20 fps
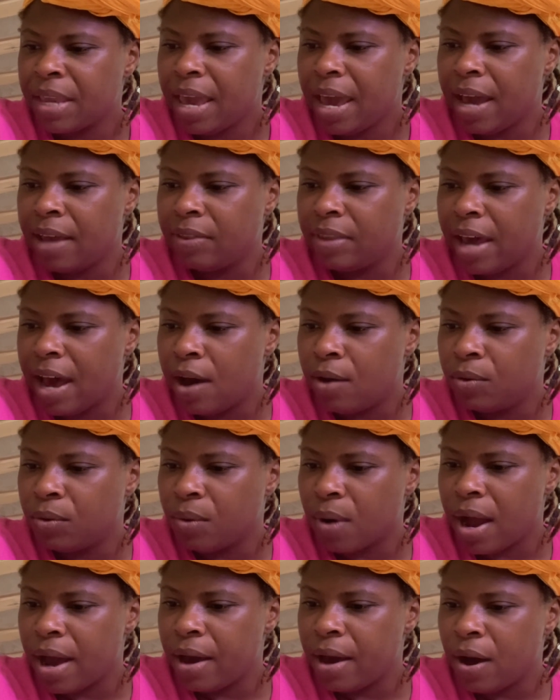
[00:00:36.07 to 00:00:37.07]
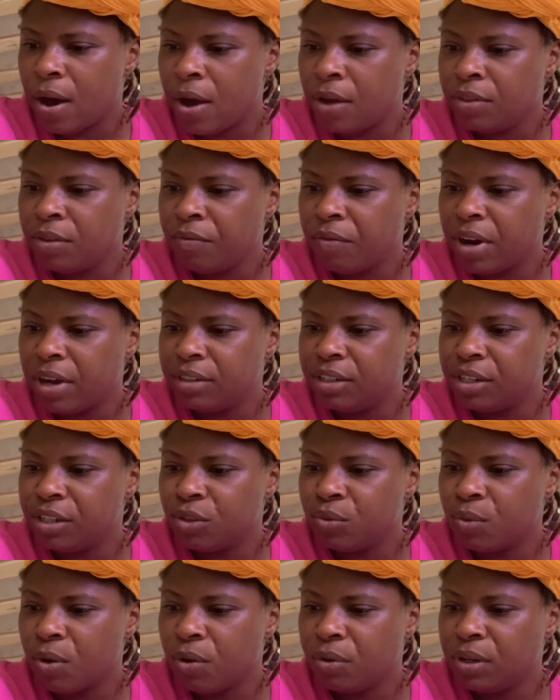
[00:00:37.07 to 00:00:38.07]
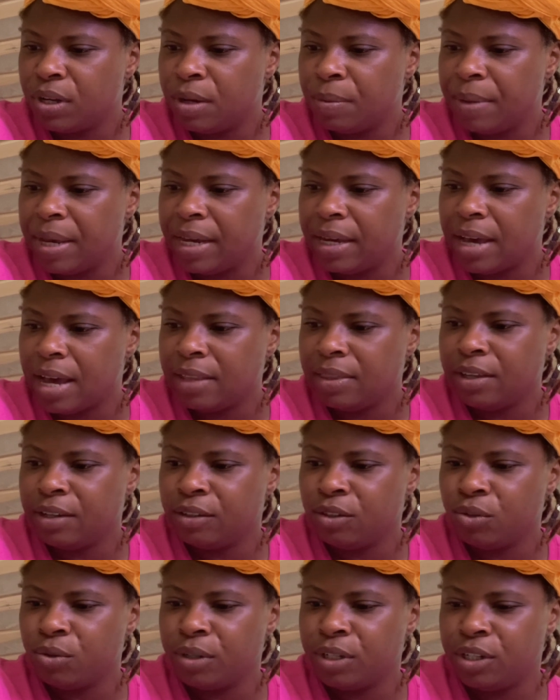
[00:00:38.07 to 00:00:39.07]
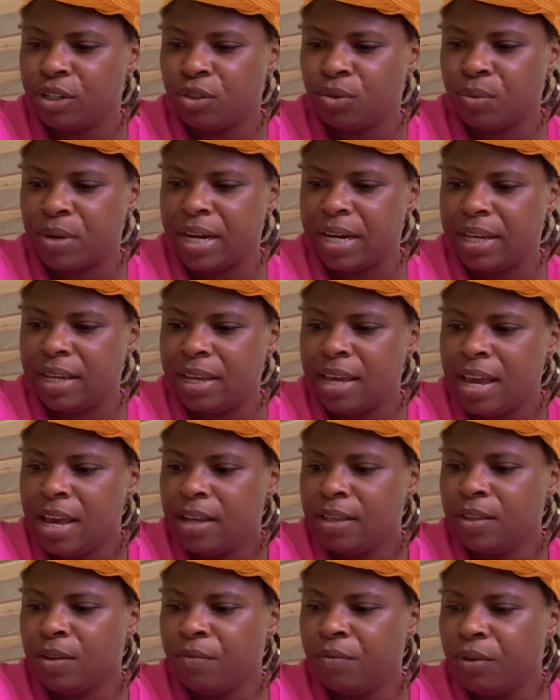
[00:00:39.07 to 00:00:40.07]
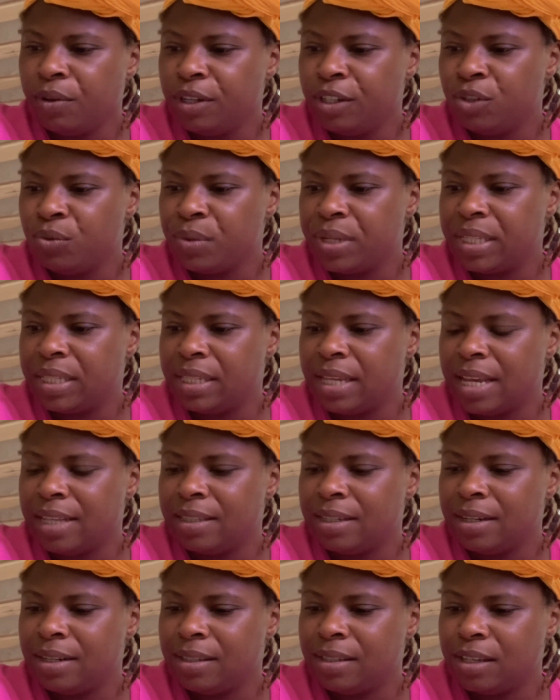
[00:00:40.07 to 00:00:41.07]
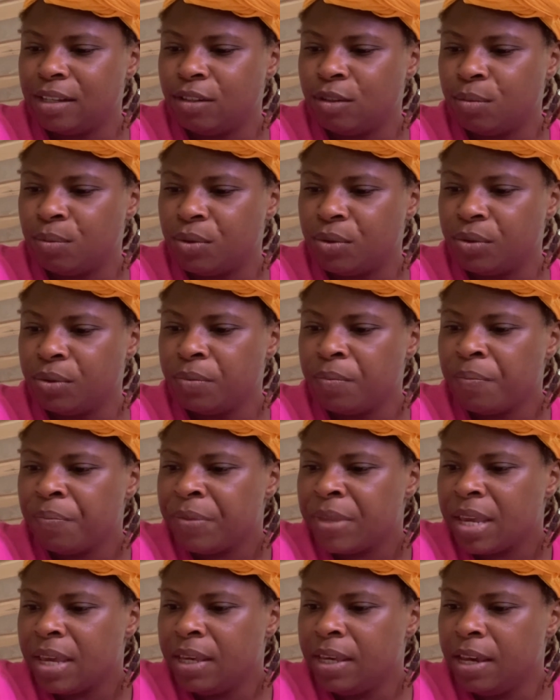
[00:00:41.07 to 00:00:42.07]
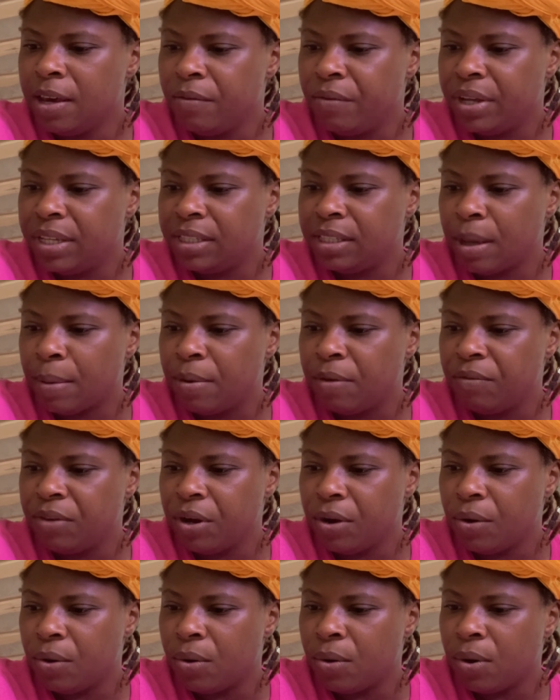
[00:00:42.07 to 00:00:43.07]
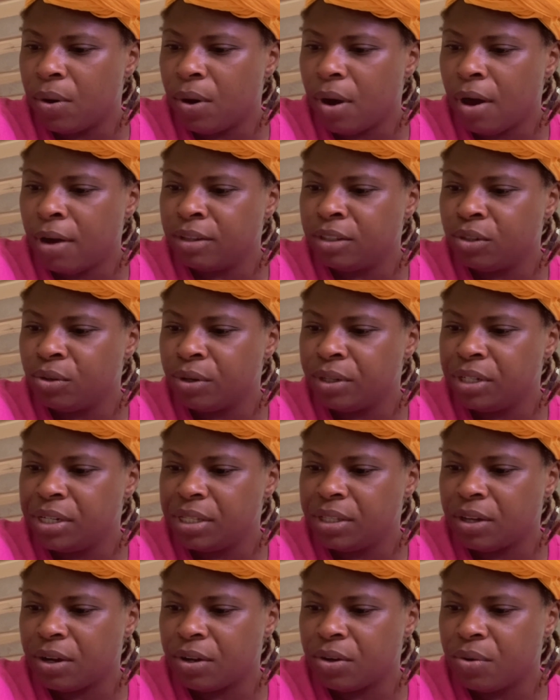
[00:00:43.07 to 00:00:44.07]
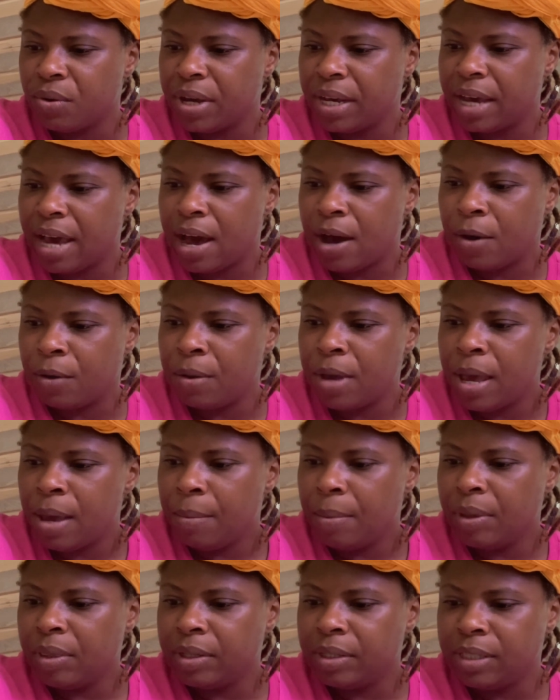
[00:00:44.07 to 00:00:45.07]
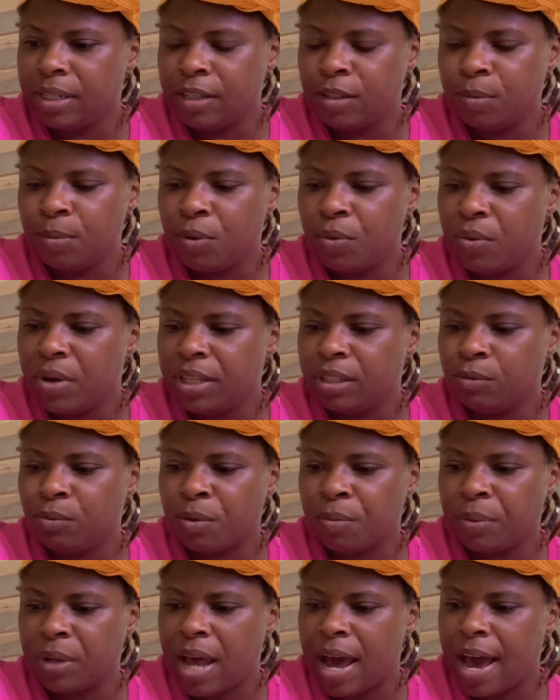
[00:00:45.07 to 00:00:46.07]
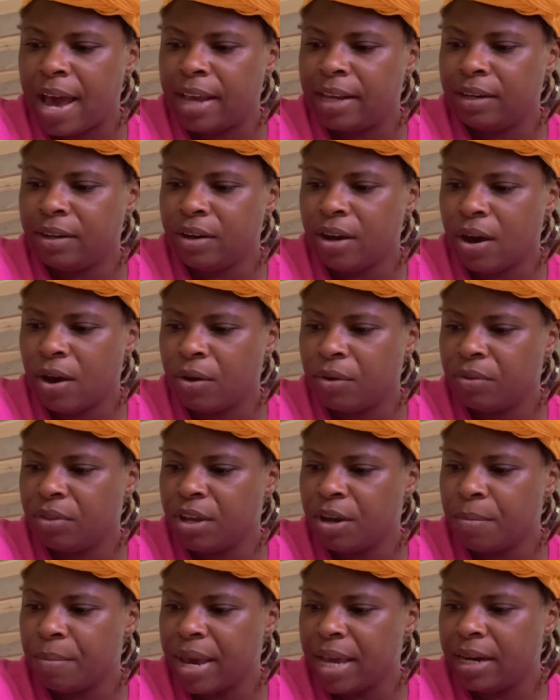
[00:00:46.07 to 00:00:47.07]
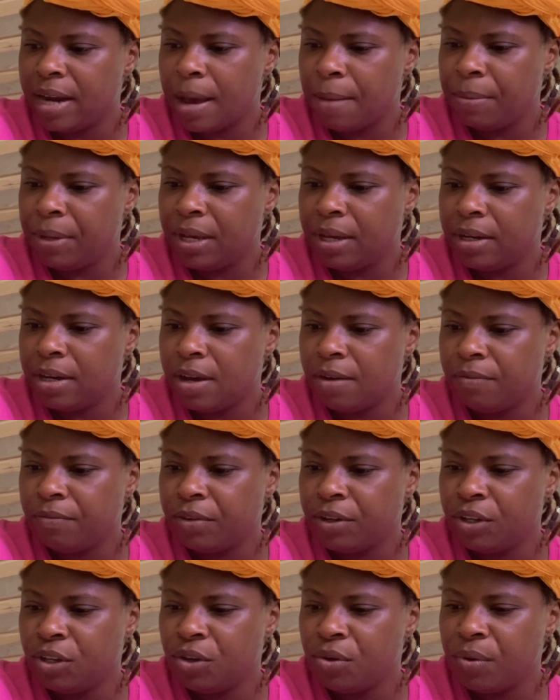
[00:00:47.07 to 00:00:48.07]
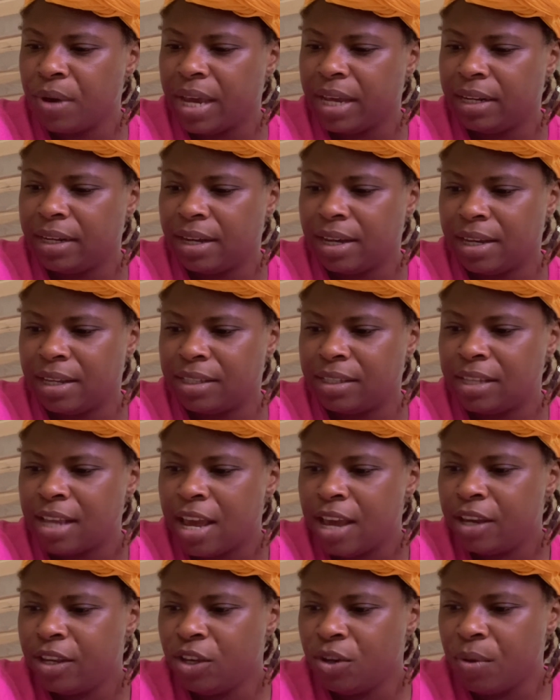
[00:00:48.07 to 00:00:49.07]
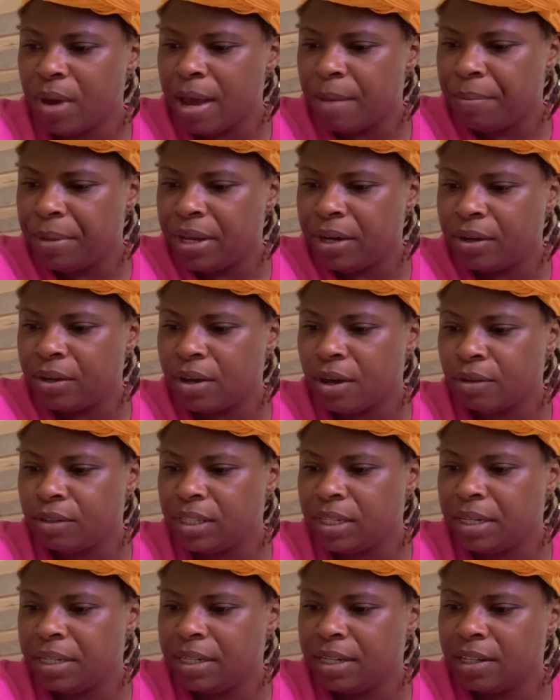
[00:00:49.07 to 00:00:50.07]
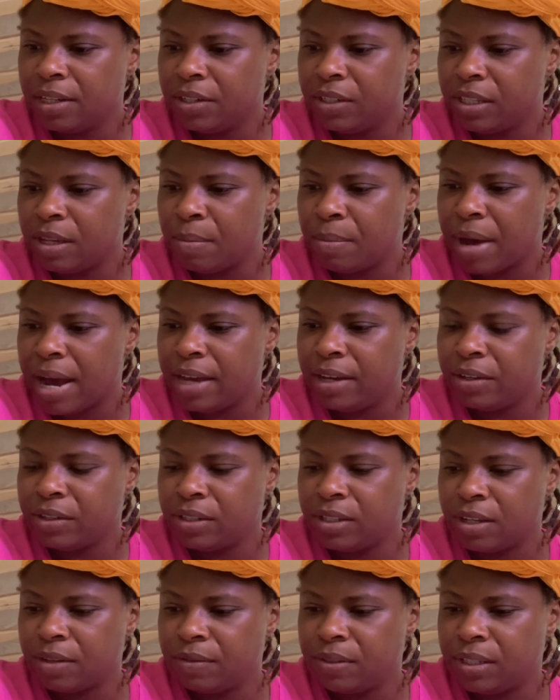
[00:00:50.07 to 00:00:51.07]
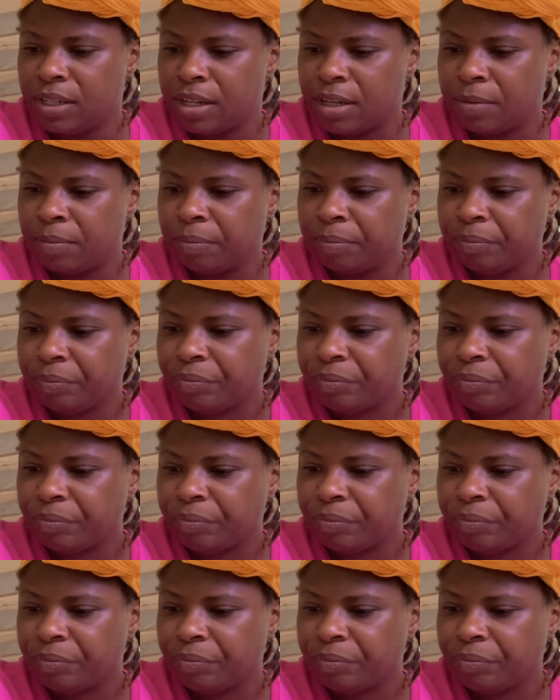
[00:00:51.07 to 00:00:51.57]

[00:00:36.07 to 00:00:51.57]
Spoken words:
At the outcry, all the virgins woke up and got their torches ready. The foolish one said to the sensible, "Give us some of your oil, our torches are going out." But the sensible ones replied, "No, there may not be enough for you and us. You had better go to the dealers and buy yourself some."